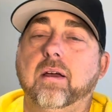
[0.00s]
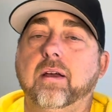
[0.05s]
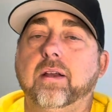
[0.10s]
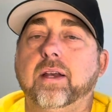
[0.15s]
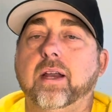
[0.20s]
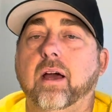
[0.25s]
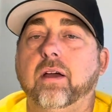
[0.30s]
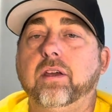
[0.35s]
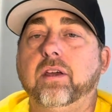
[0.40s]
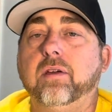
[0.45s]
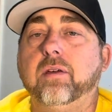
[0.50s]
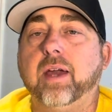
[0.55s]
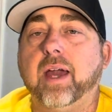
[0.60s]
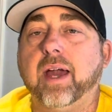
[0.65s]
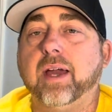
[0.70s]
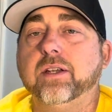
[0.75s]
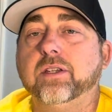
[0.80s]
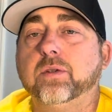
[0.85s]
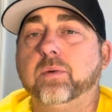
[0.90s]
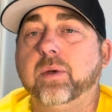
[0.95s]
Now you
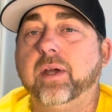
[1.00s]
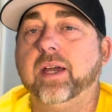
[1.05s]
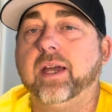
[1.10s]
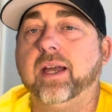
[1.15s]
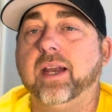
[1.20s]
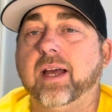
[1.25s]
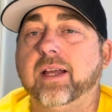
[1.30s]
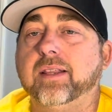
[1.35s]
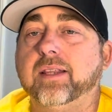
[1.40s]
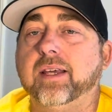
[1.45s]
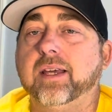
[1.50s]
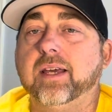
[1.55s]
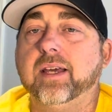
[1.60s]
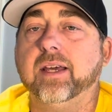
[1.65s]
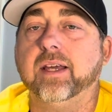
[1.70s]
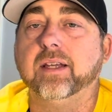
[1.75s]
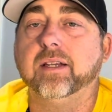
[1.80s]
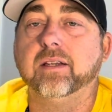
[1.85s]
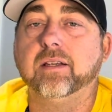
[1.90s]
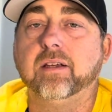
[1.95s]
can tweak it at the
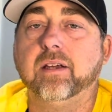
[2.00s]
end,